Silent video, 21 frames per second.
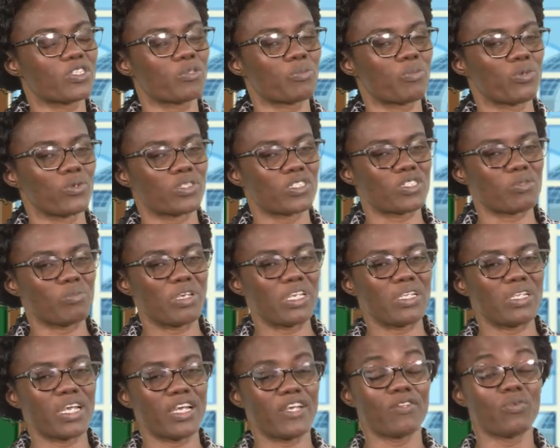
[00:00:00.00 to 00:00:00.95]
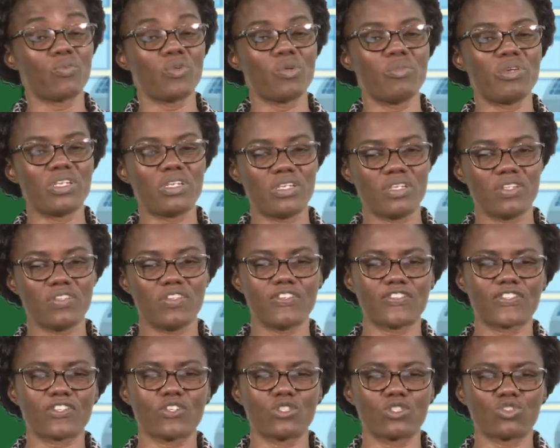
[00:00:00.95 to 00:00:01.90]
sportsmen and women in
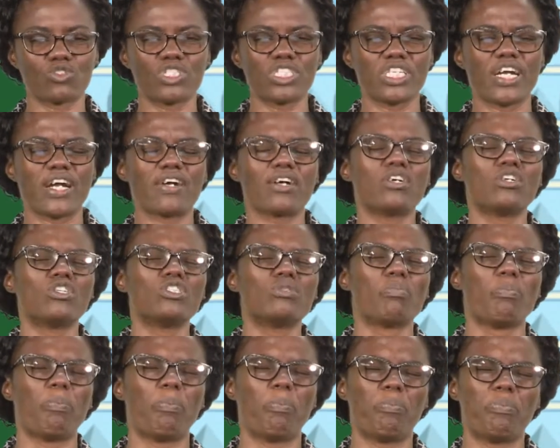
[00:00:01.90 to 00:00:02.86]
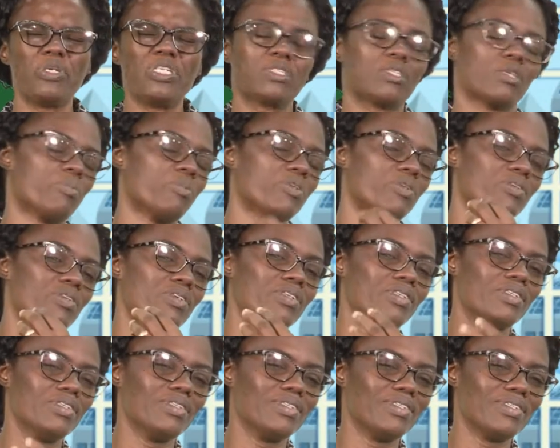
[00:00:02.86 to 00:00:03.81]
this country. They are unbeatable.
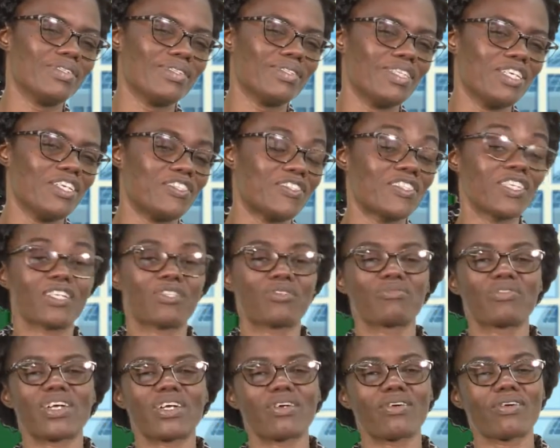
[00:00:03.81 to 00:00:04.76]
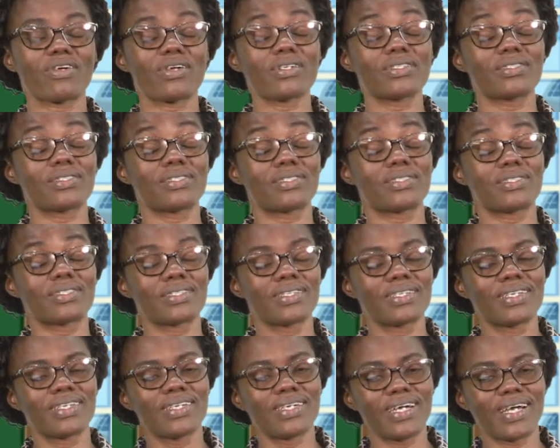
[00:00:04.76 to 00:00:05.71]
They set records
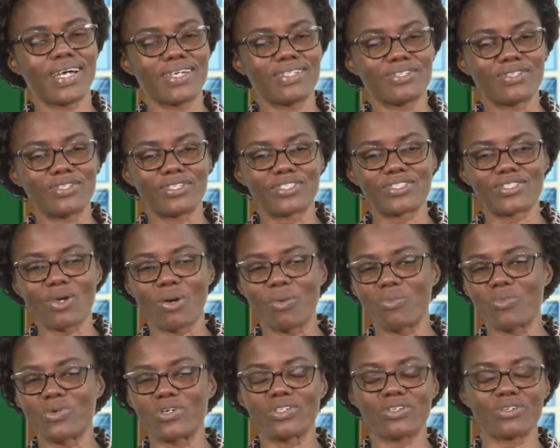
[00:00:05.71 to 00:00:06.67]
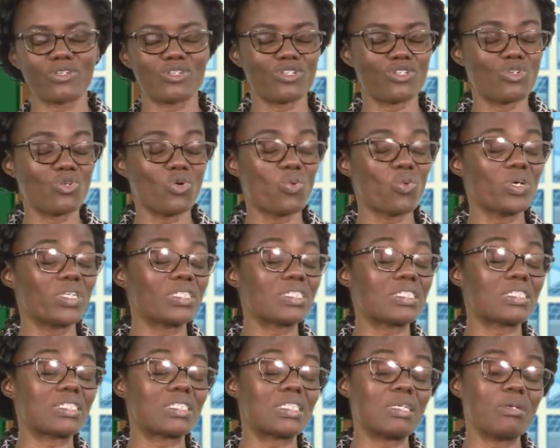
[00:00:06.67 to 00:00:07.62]
and someone or no one
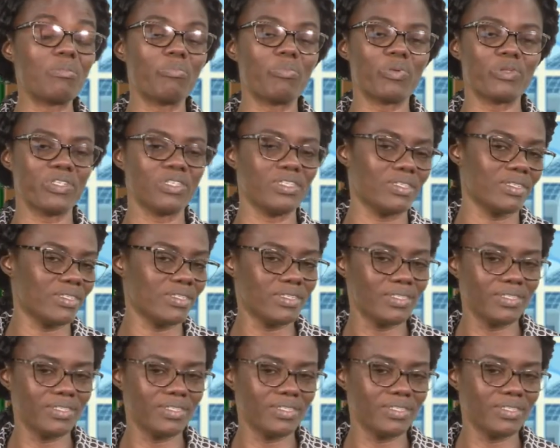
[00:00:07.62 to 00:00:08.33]
simply